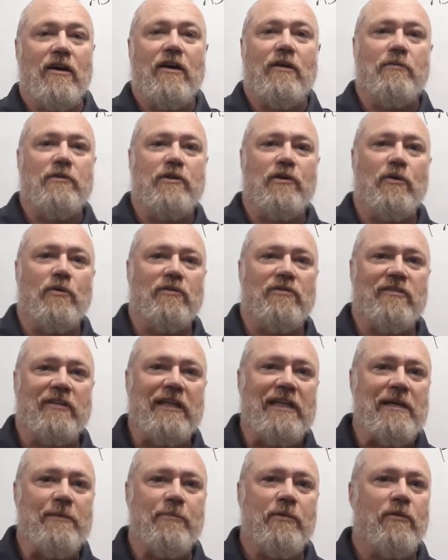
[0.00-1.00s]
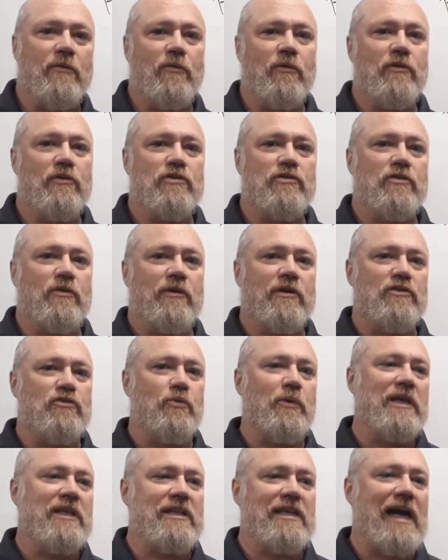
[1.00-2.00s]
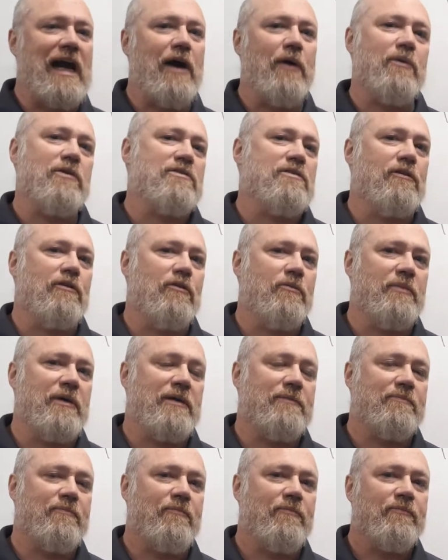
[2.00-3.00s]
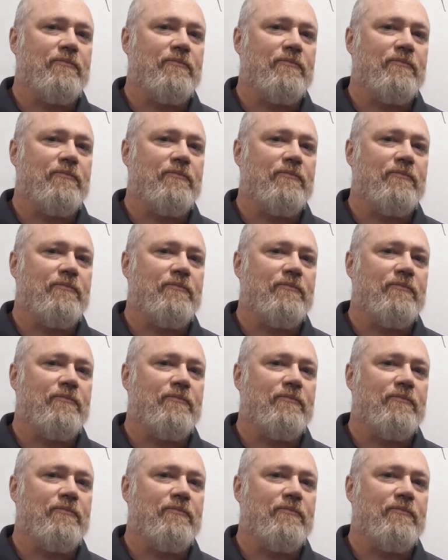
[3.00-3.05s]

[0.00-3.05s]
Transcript: Uh, when you go to sleep, we're just going to tweak the hours a little bit.